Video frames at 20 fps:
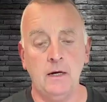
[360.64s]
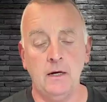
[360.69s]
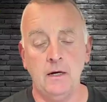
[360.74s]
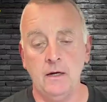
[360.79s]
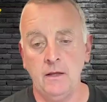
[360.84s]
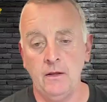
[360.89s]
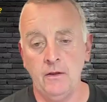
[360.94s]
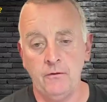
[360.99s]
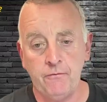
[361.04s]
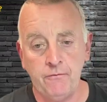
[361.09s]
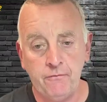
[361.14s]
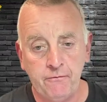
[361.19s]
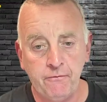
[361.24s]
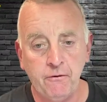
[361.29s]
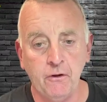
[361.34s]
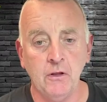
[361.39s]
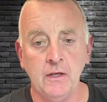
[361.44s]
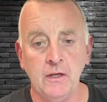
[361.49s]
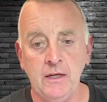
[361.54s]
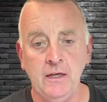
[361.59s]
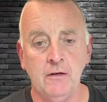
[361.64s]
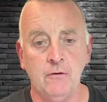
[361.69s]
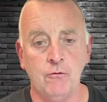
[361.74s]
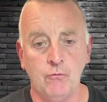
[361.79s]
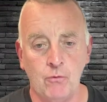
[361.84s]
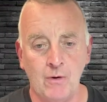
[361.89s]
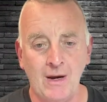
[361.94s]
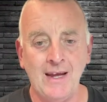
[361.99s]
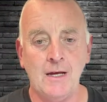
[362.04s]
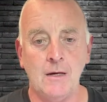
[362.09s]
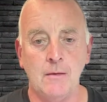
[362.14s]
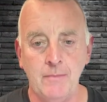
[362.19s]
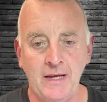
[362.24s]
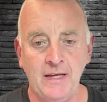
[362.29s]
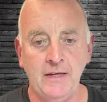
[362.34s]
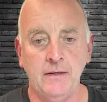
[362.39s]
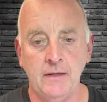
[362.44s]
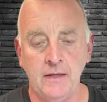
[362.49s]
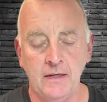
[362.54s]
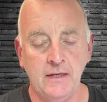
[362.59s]
I fully
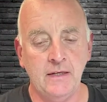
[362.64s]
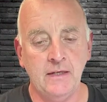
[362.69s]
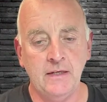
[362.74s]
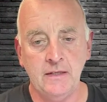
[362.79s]
recommend it.